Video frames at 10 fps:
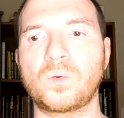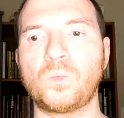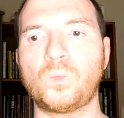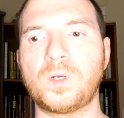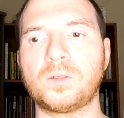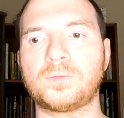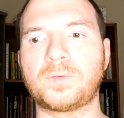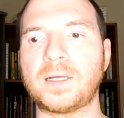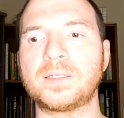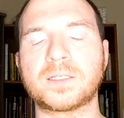will
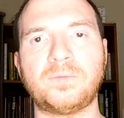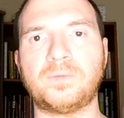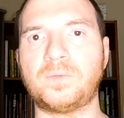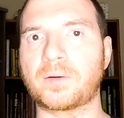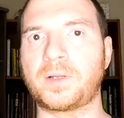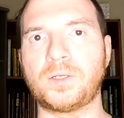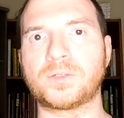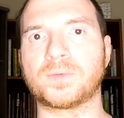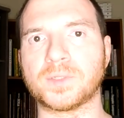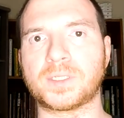find this a very
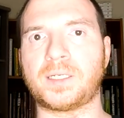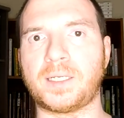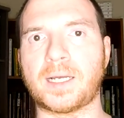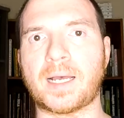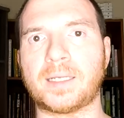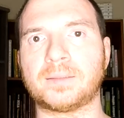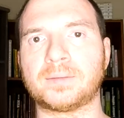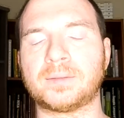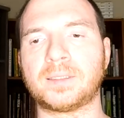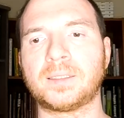useful study guide.
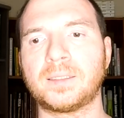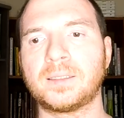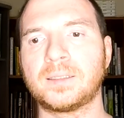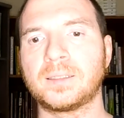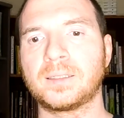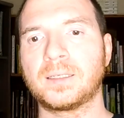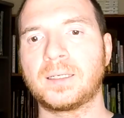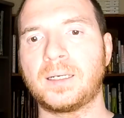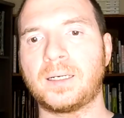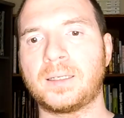
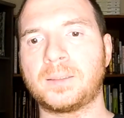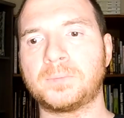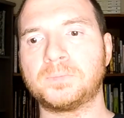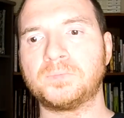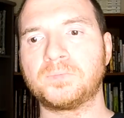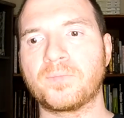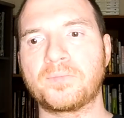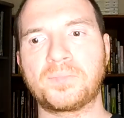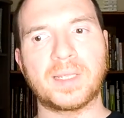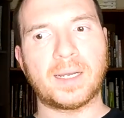
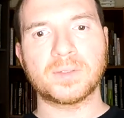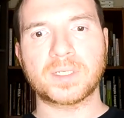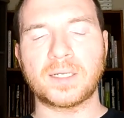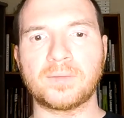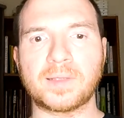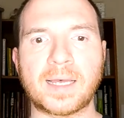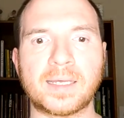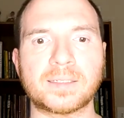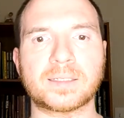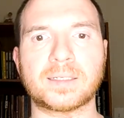Outside of
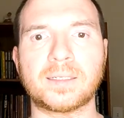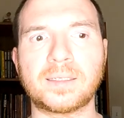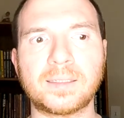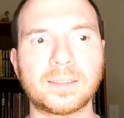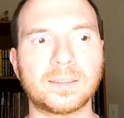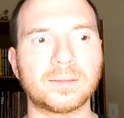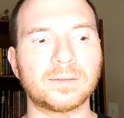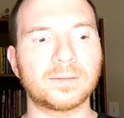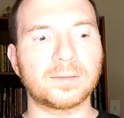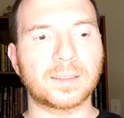that,
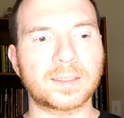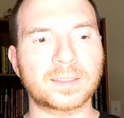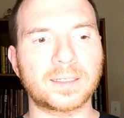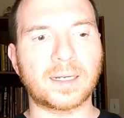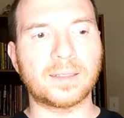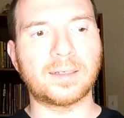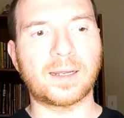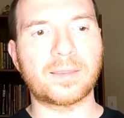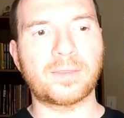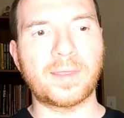like I said,
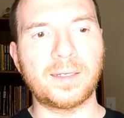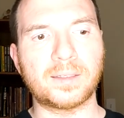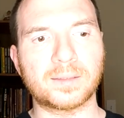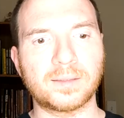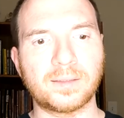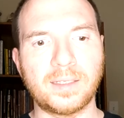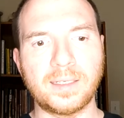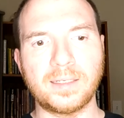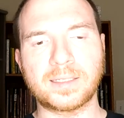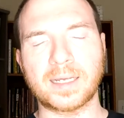I think
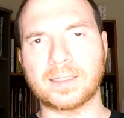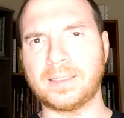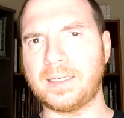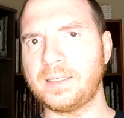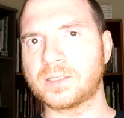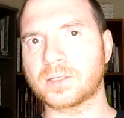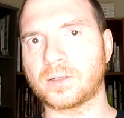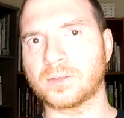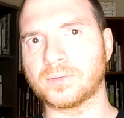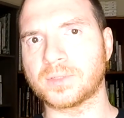the techniques
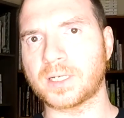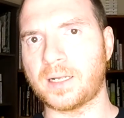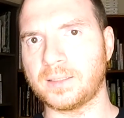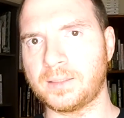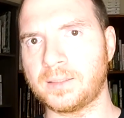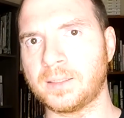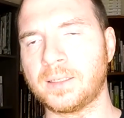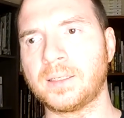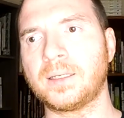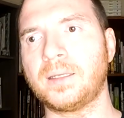are solid.
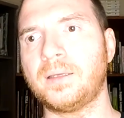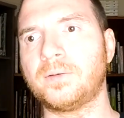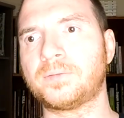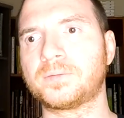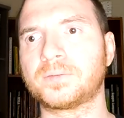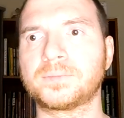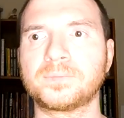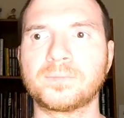If